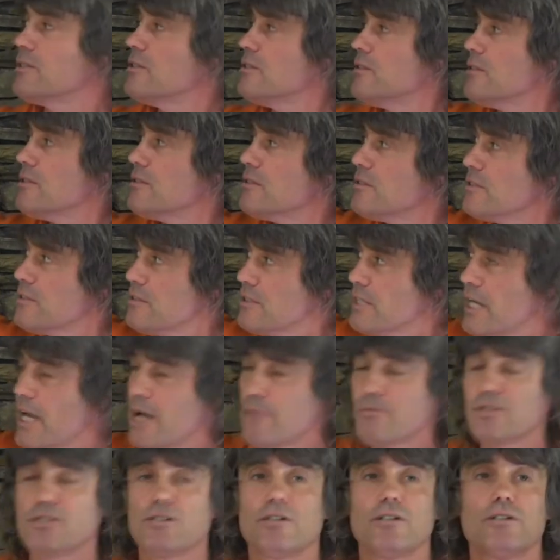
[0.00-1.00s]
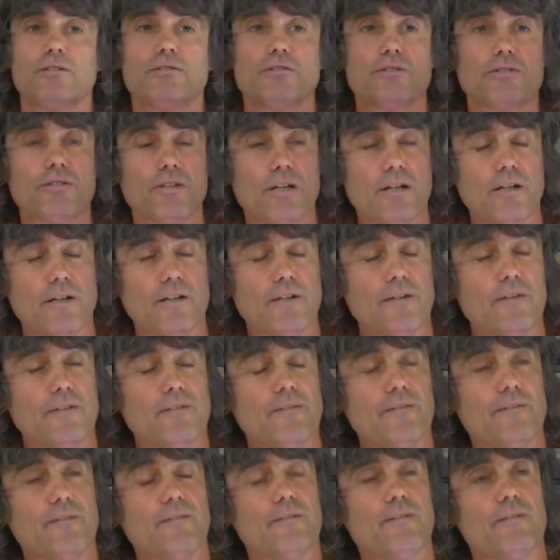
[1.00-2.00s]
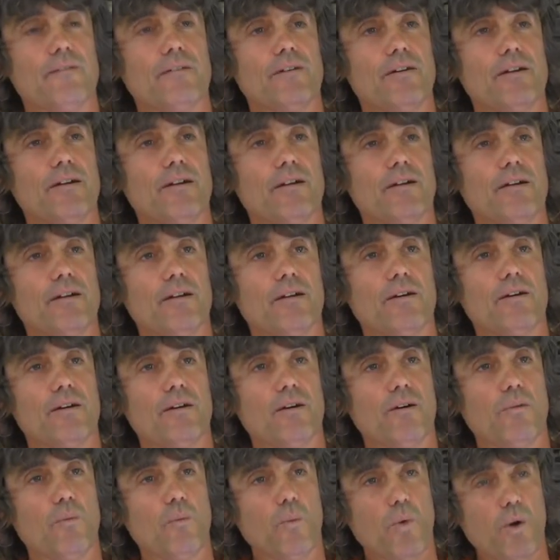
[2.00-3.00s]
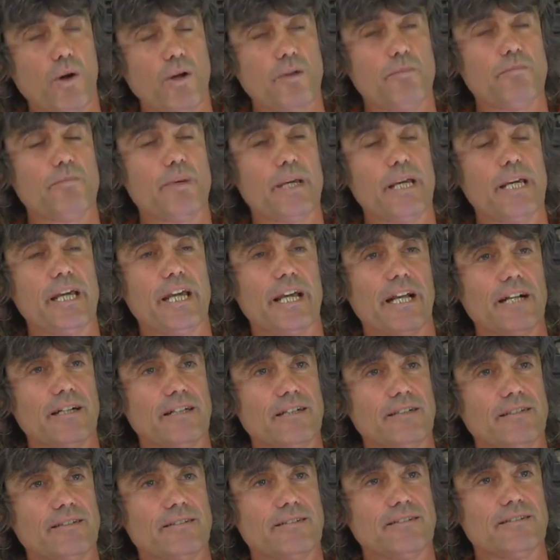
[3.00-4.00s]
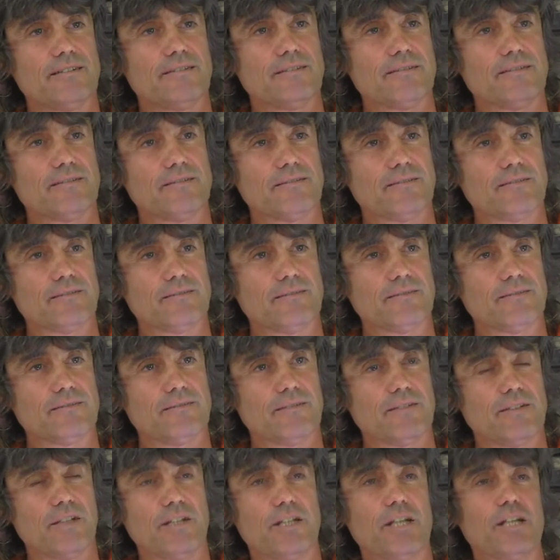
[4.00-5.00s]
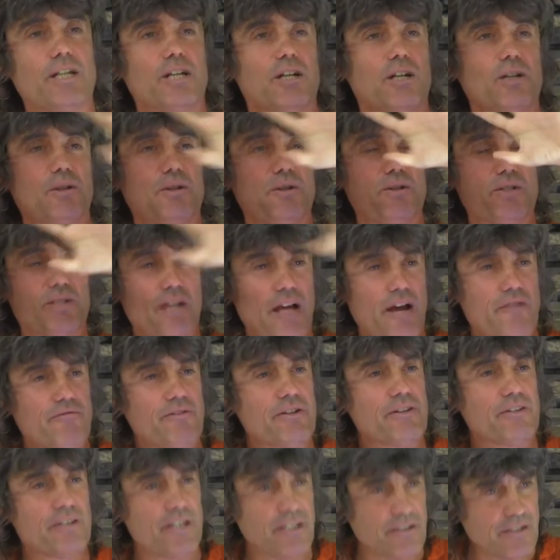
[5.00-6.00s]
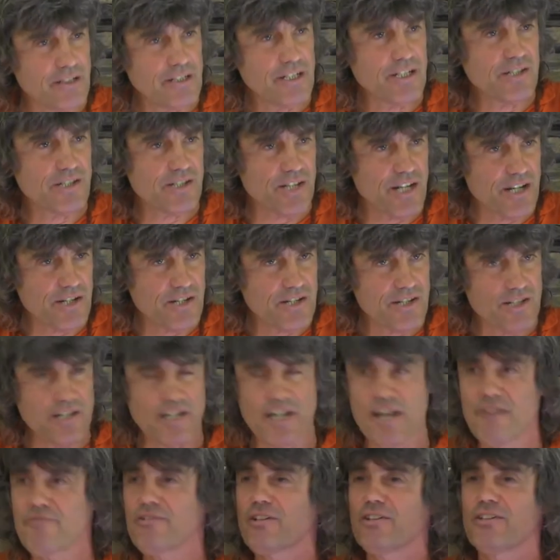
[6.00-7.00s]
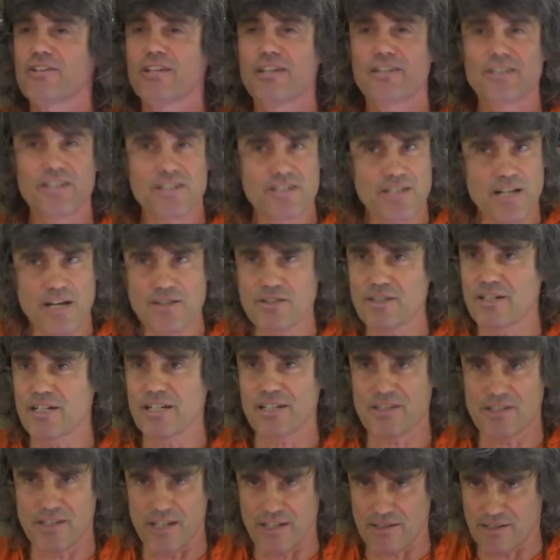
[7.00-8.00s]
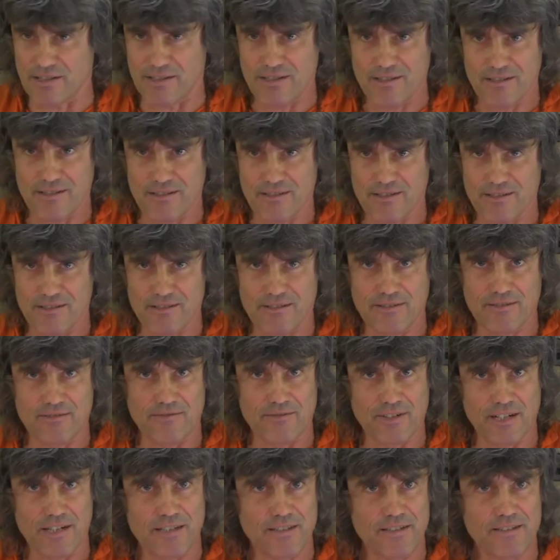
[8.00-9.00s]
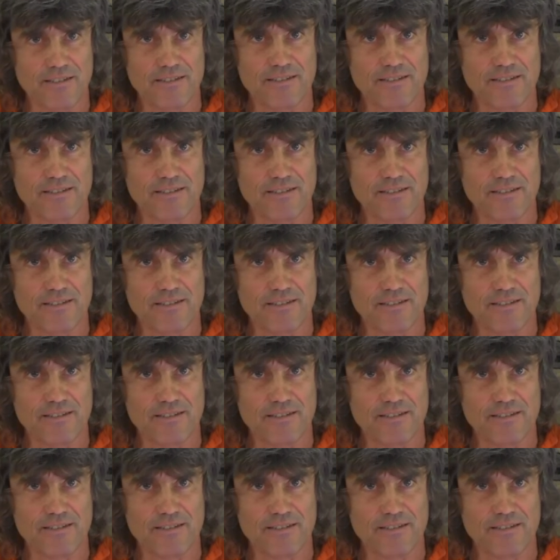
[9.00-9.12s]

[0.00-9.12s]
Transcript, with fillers: The the absolute uh, one being that includes everything that exists and everything that doesn't exist, right?